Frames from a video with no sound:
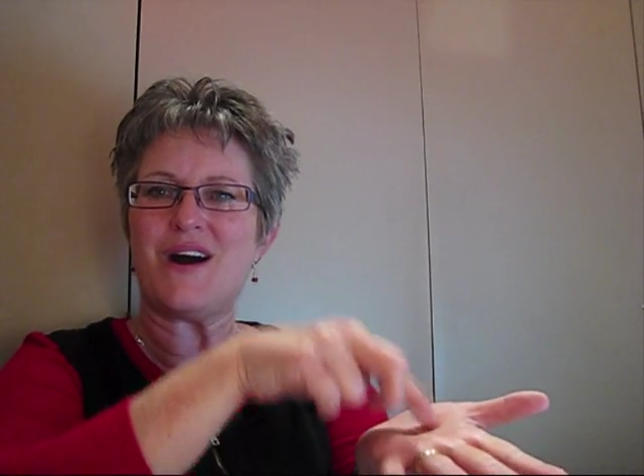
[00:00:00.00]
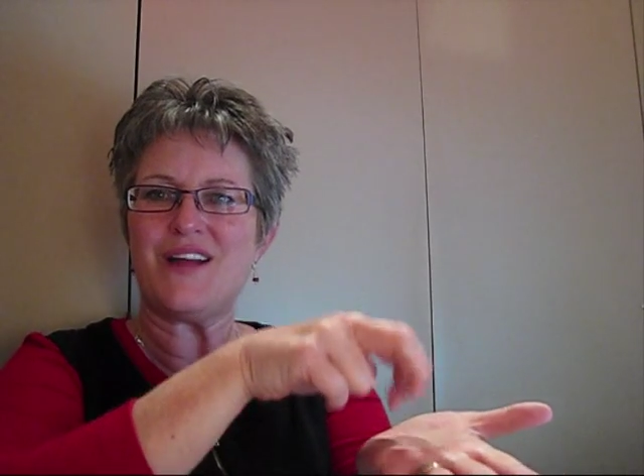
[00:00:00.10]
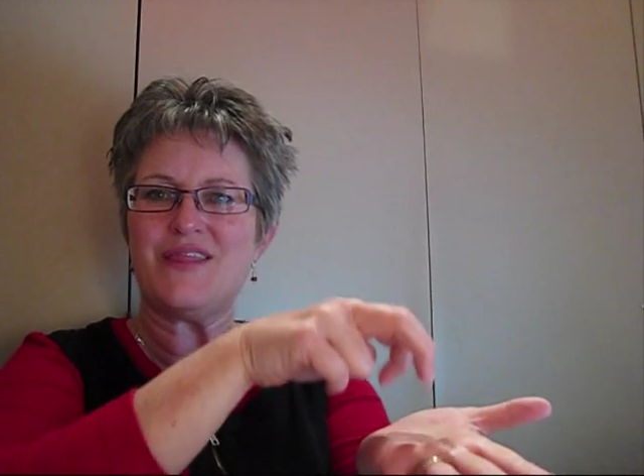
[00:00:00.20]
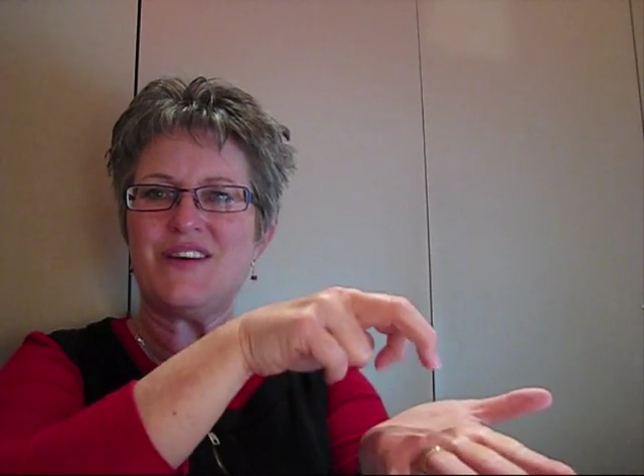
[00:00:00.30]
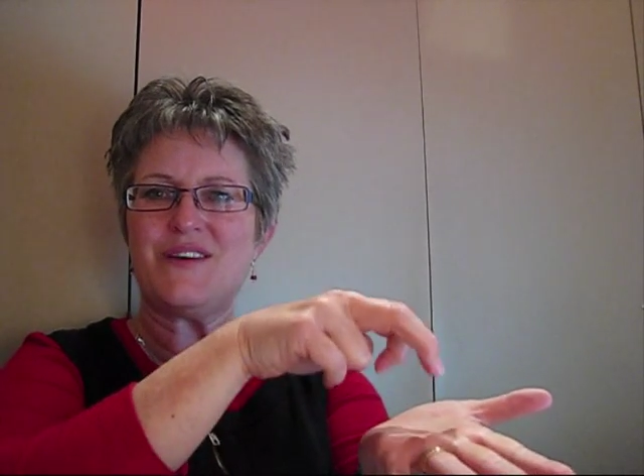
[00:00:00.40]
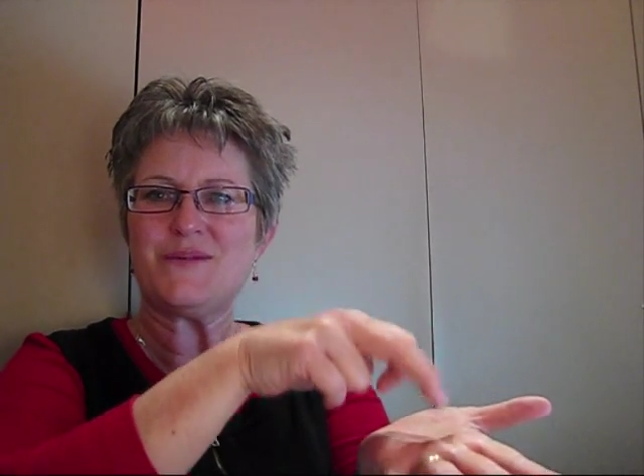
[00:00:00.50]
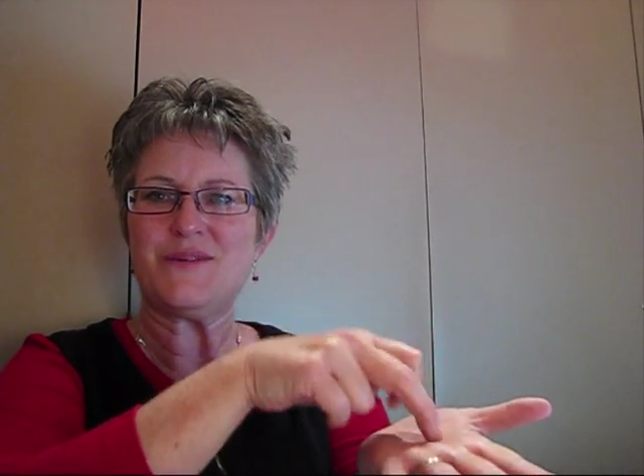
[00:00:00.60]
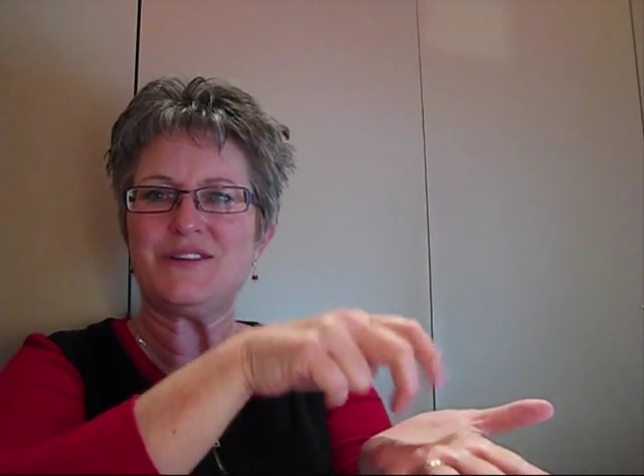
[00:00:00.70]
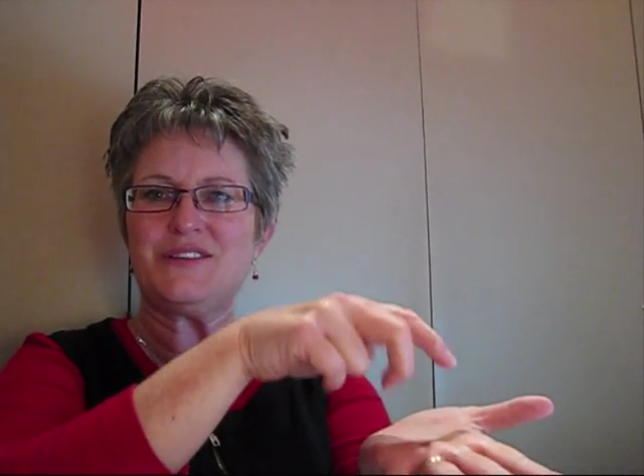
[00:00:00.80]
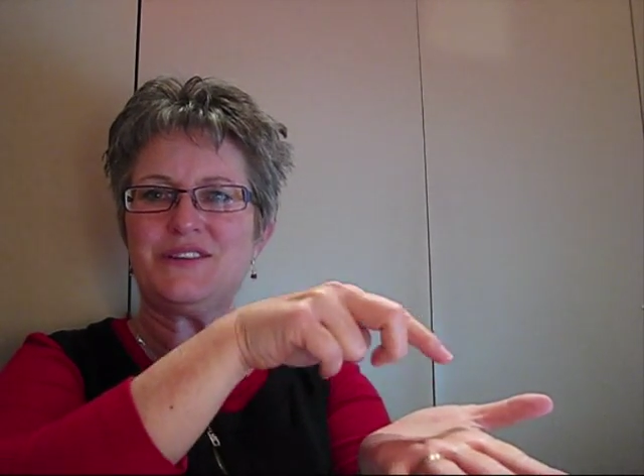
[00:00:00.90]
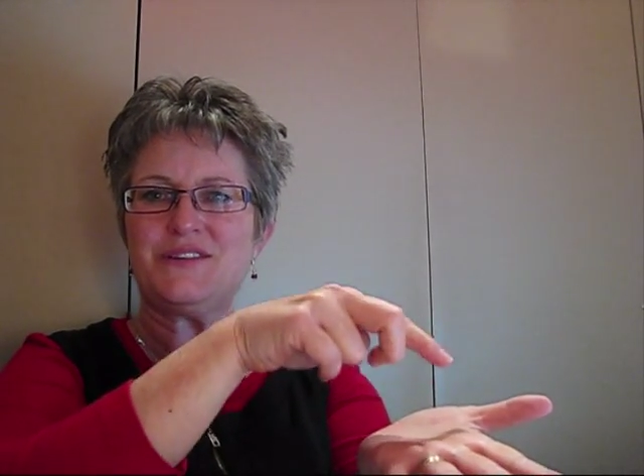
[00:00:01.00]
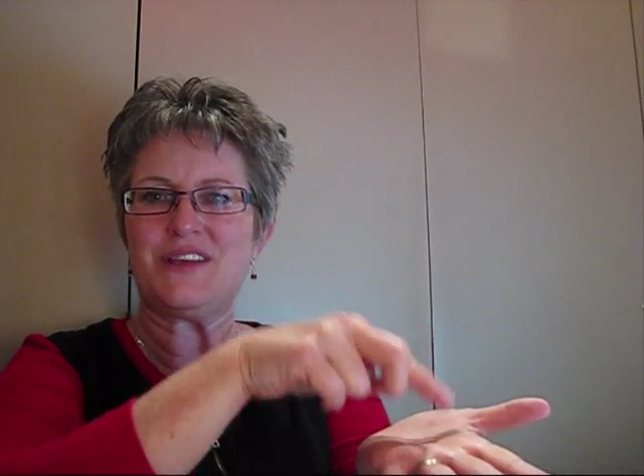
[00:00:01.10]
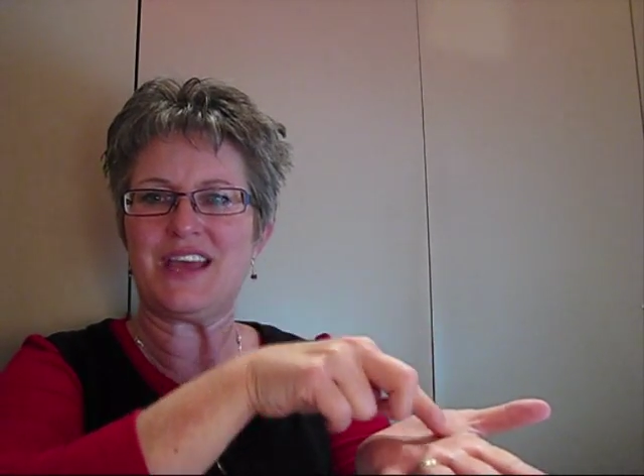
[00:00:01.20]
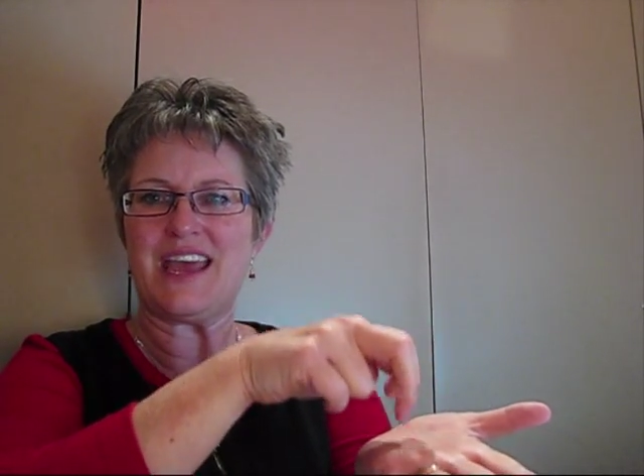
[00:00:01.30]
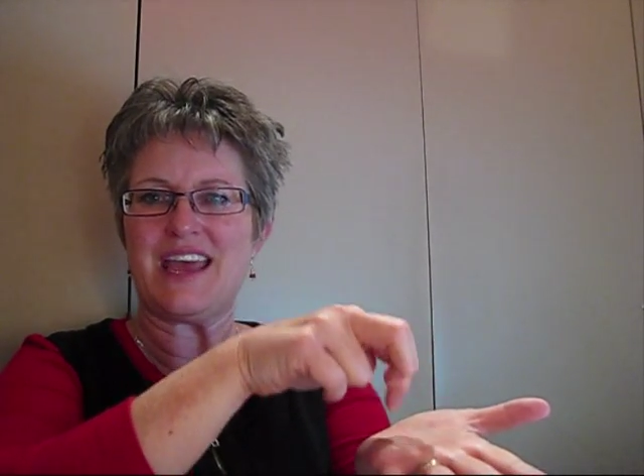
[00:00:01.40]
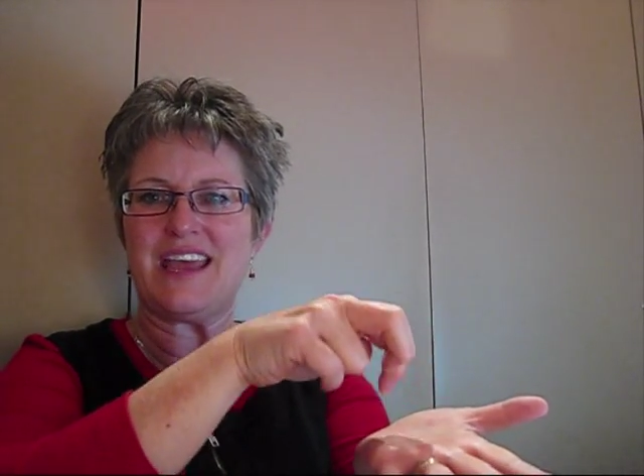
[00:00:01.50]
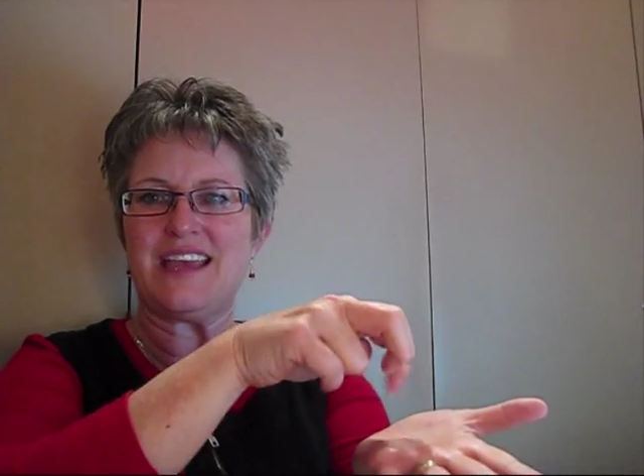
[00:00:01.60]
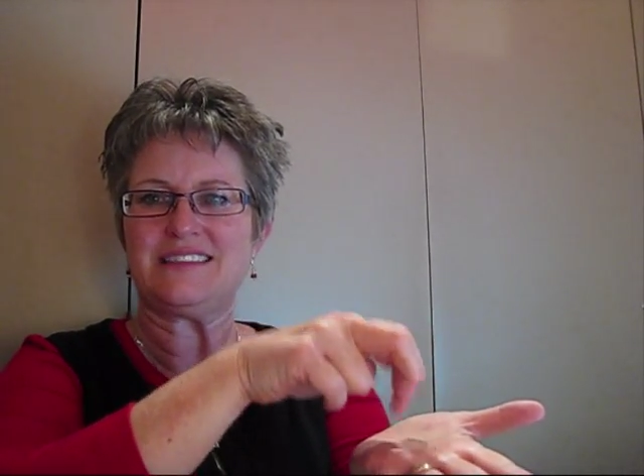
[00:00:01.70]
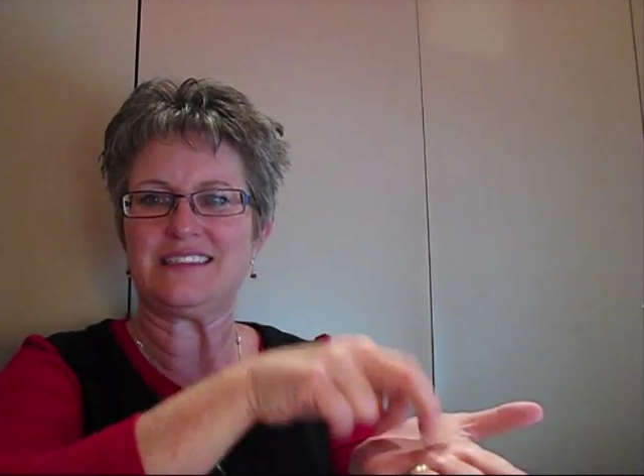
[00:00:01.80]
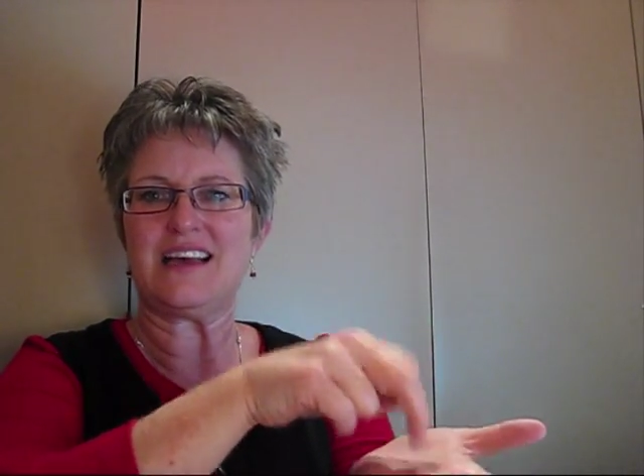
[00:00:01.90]
on the road to
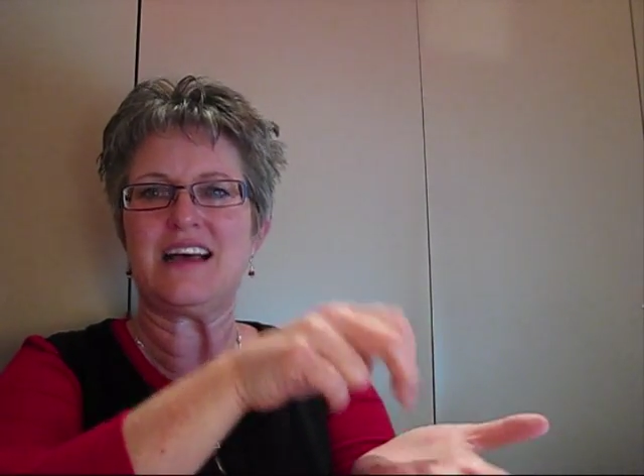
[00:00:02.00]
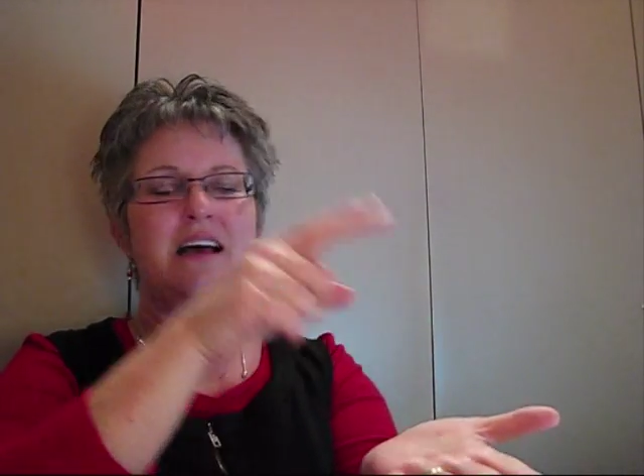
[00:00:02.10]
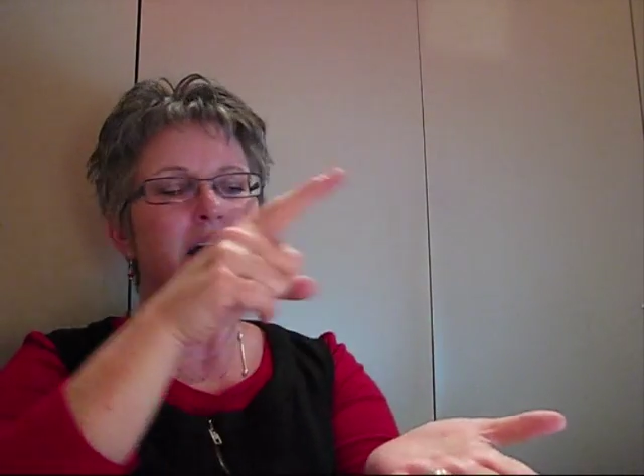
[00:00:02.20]
Gaza.